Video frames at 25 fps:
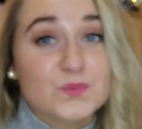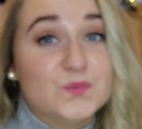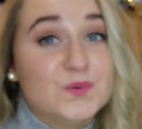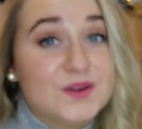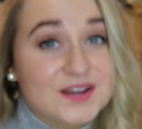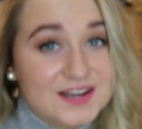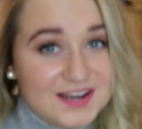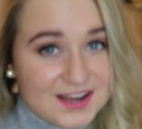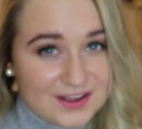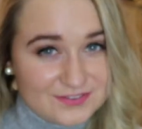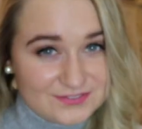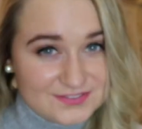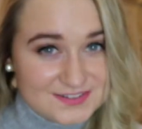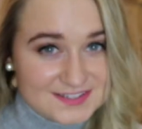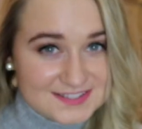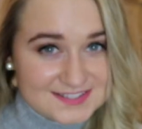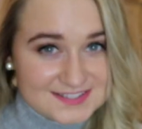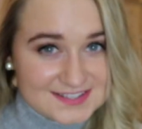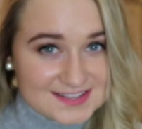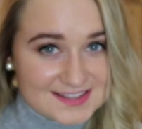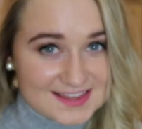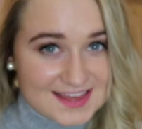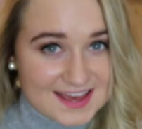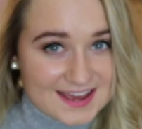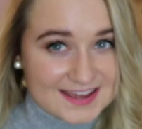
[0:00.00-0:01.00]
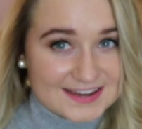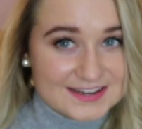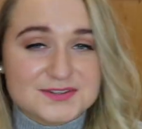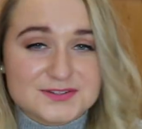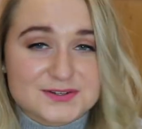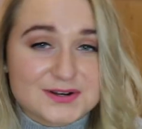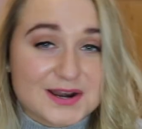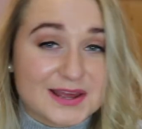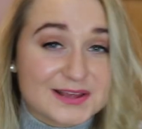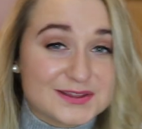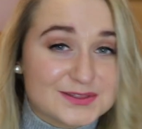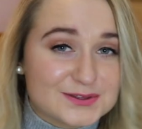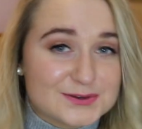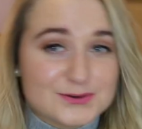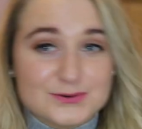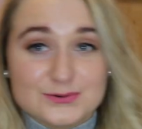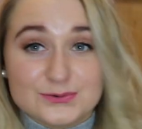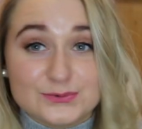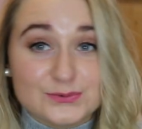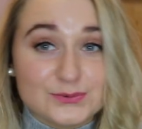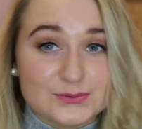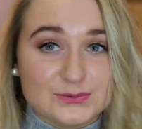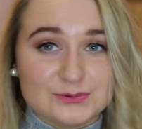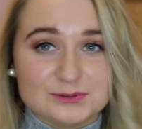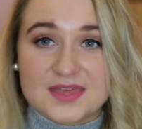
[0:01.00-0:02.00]
We love to see that. These are like the
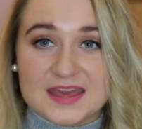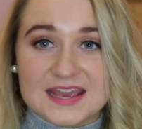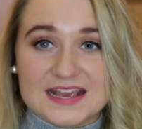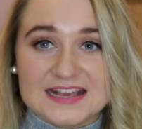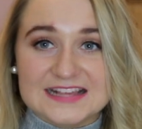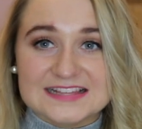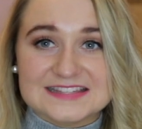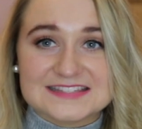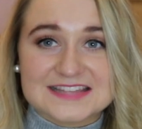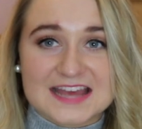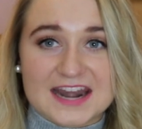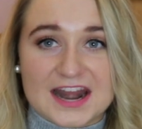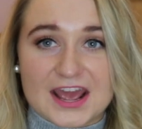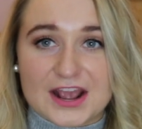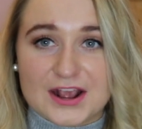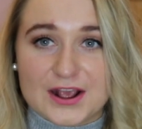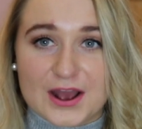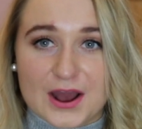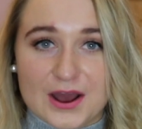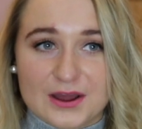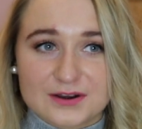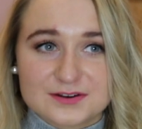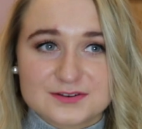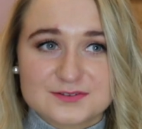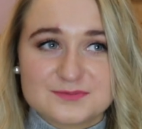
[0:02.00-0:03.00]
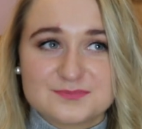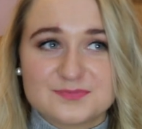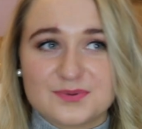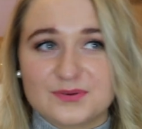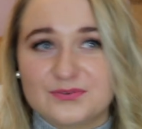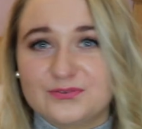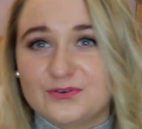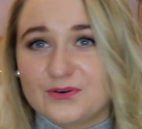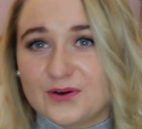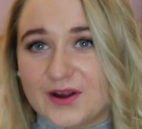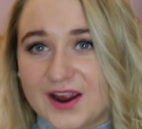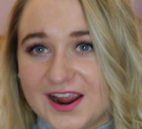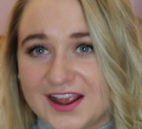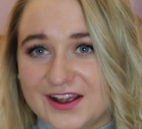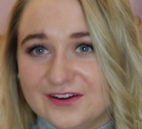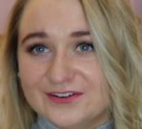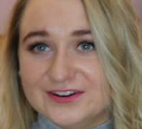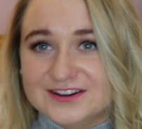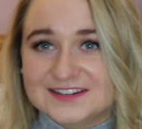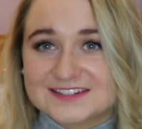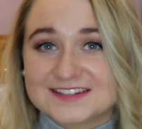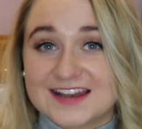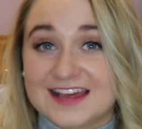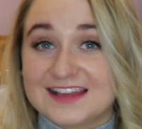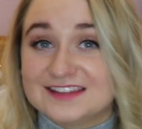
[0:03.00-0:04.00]
cool things that I got before I go
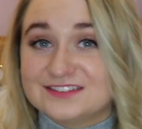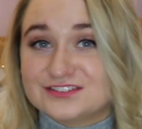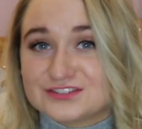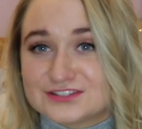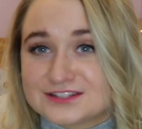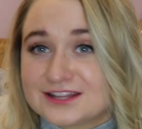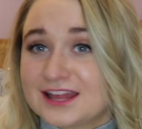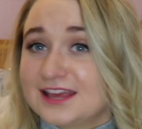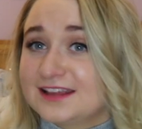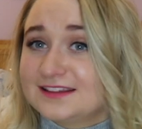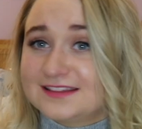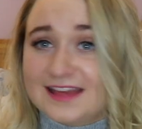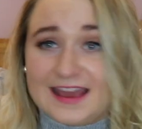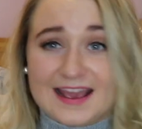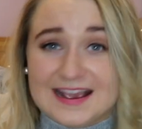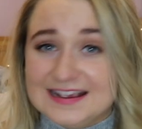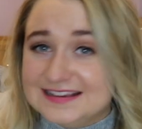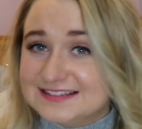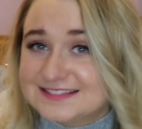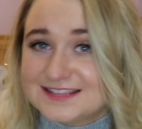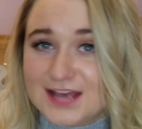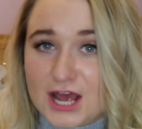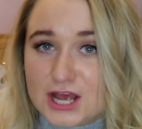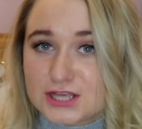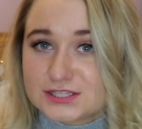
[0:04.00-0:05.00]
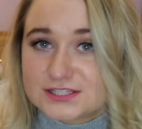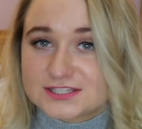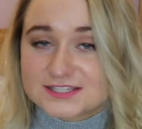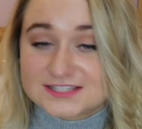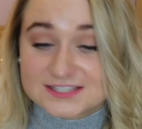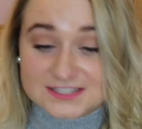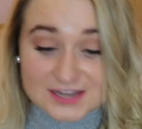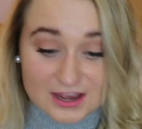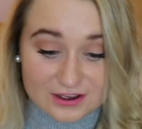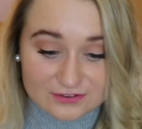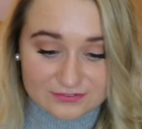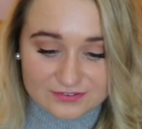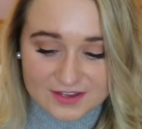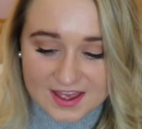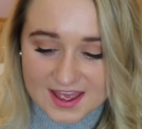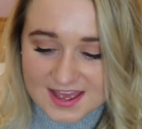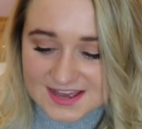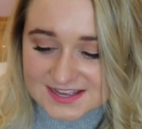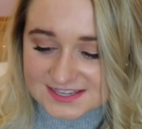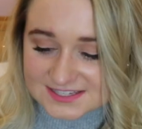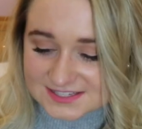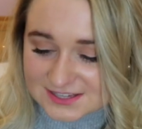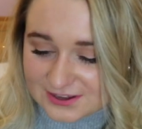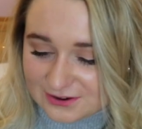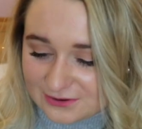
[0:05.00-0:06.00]
into like just like the ASOS
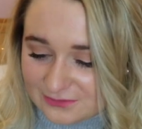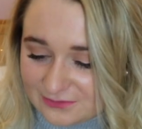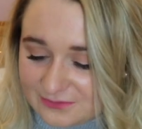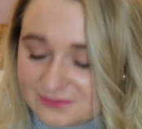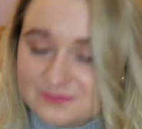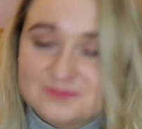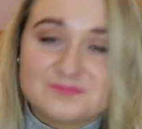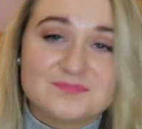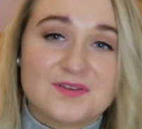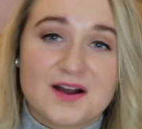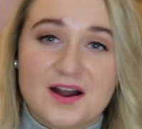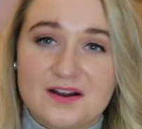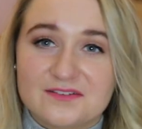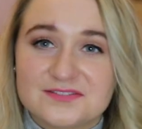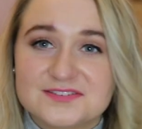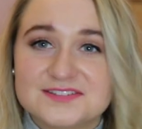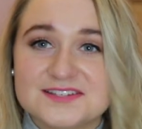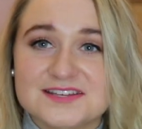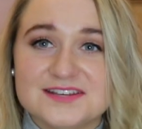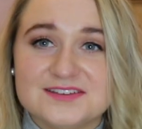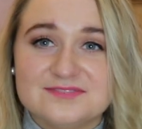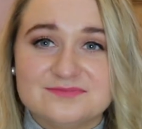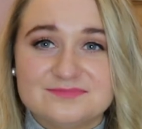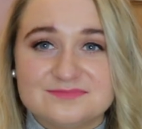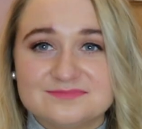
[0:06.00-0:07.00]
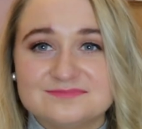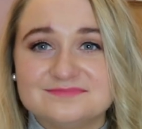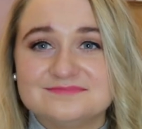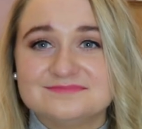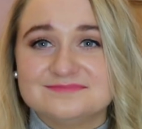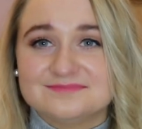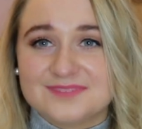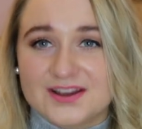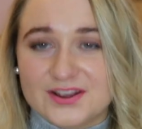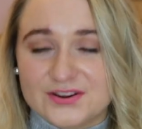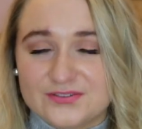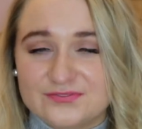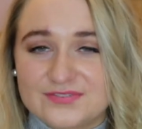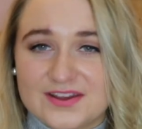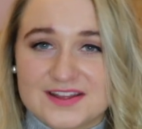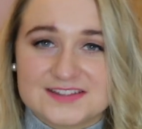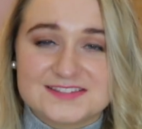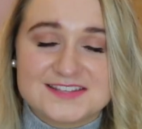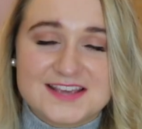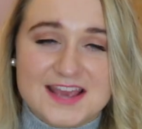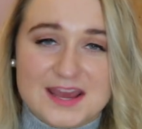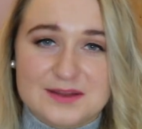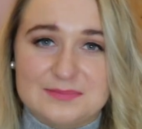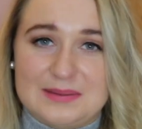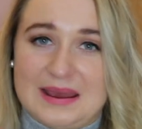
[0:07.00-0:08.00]
stuff. So obviously my
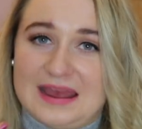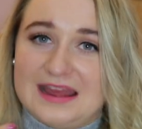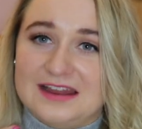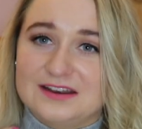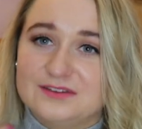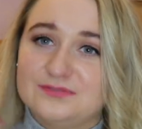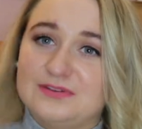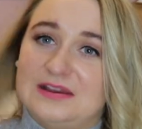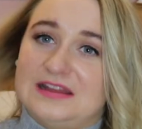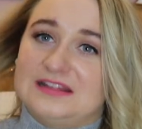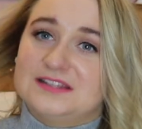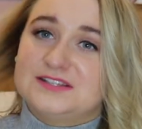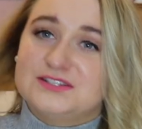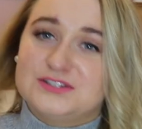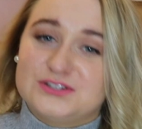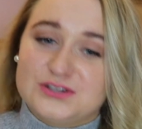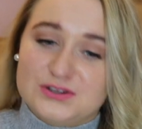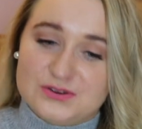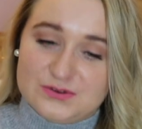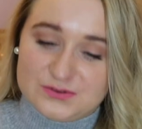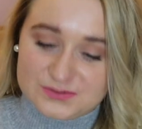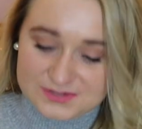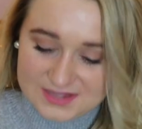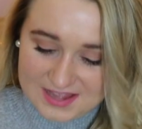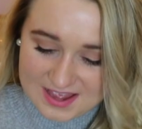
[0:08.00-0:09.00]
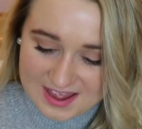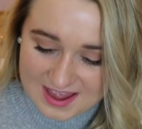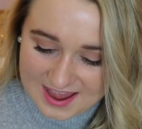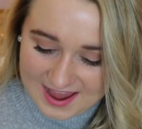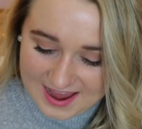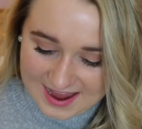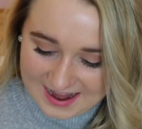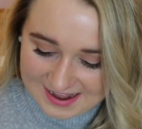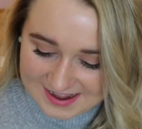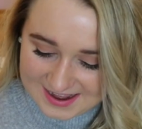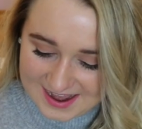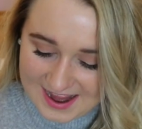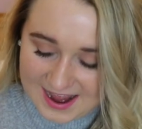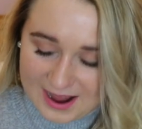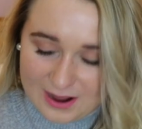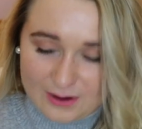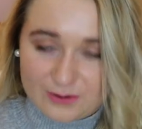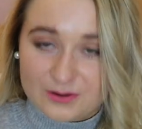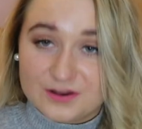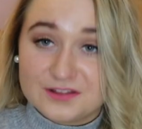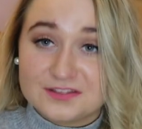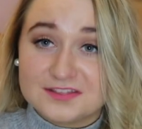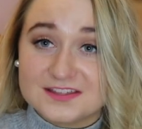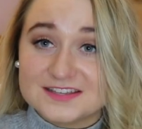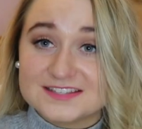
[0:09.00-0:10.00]
fancy headband, fancy shoes, and
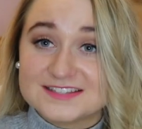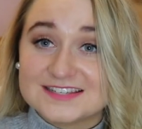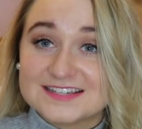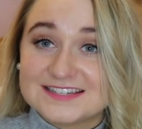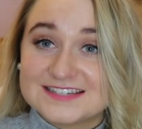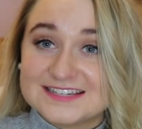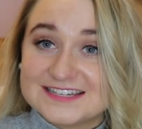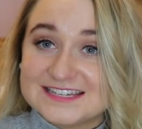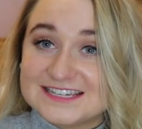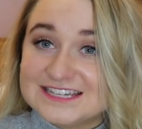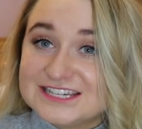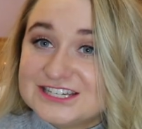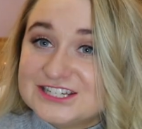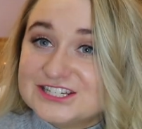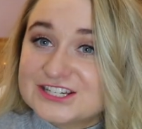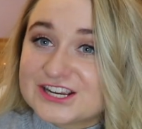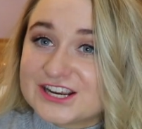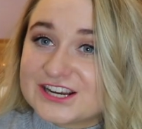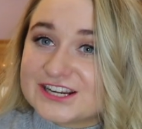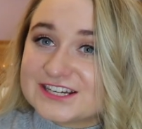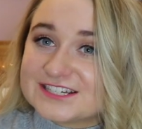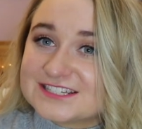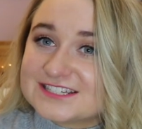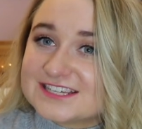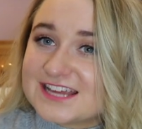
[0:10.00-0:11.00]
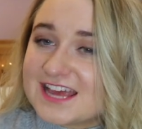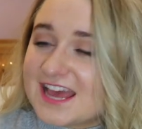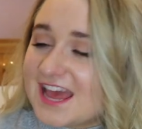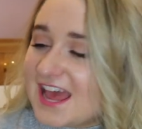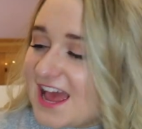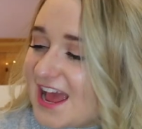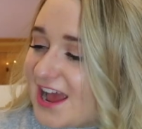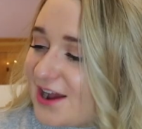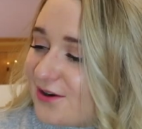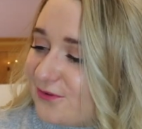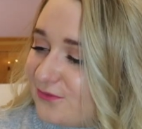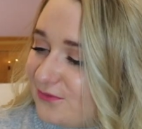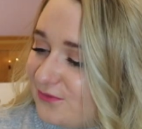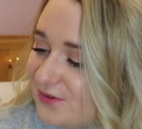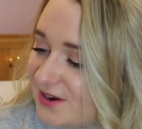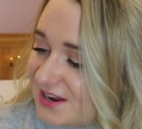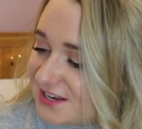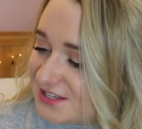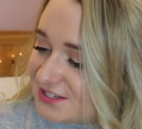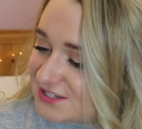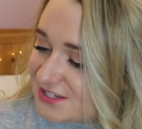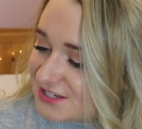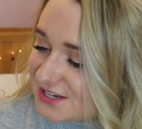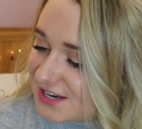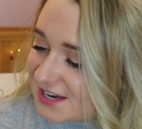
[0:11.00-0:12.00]
now this t-shirt
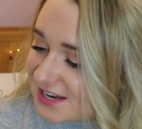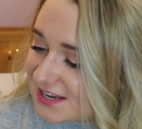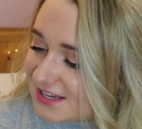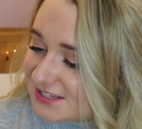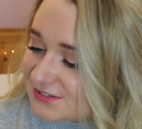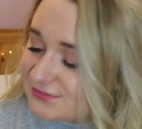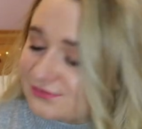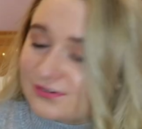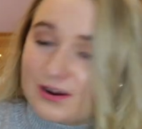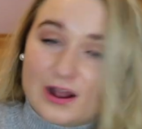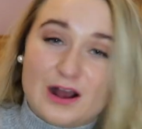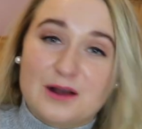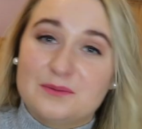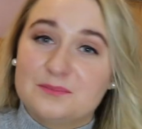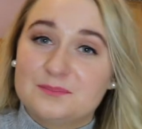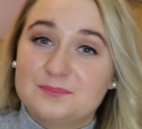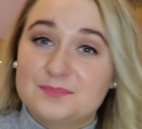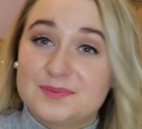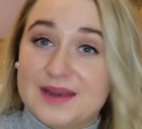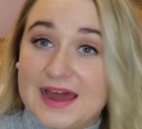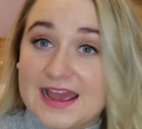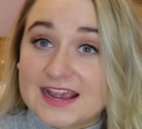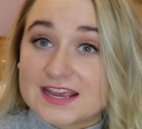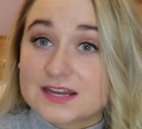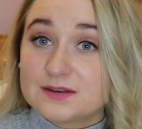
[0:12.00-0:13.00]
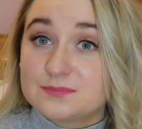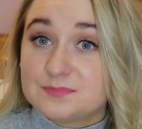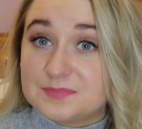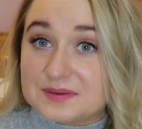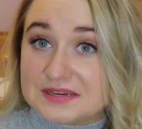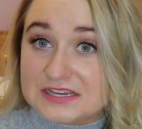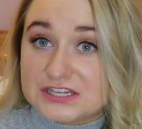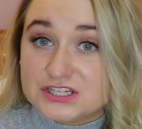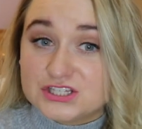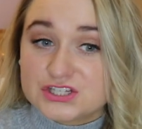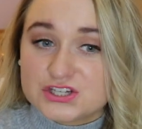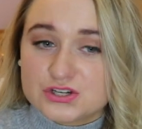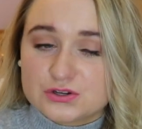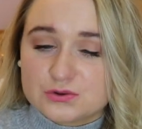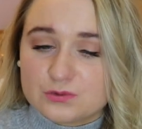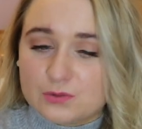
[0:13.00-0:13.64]
which is from Black and Beech.